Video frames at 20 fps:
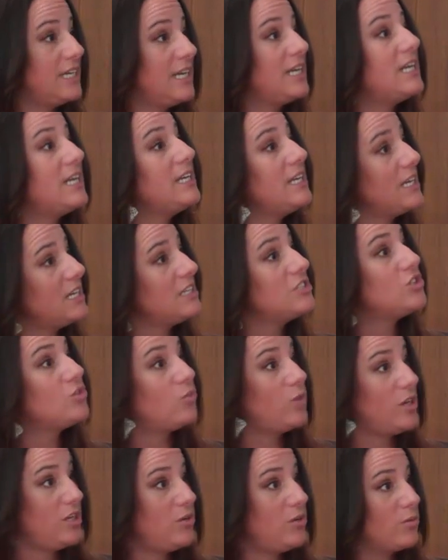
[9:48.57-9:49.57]
in again to
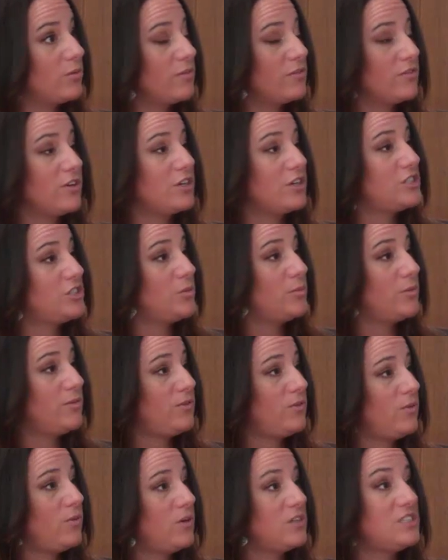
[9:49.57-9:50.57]
what you were referring to before.